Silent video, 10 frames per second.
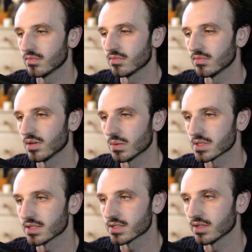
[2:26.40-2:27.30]
my
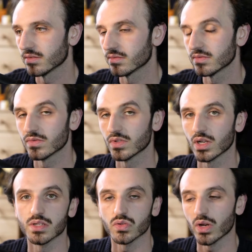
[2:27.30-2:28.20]
website too, if you go
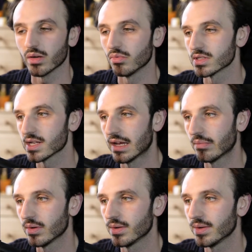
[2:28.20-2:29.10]
to the Sway Brothers
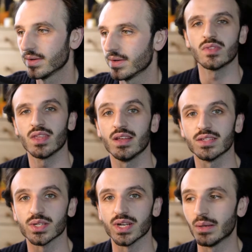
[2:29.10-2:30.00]
tab.
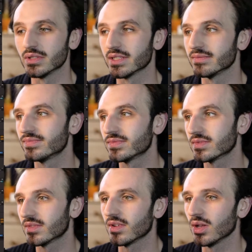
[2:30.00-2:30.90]
So in Ableton,
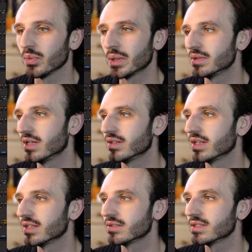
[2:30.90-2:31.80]
a lot of people don't
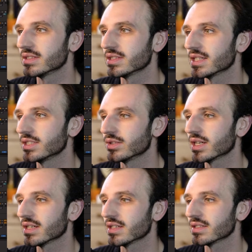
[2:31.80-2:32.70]
know that you
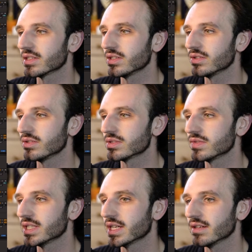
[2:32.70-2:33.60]
can use
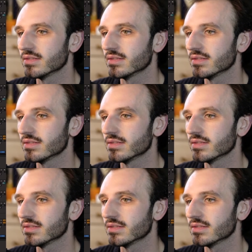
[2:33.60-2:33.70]
video.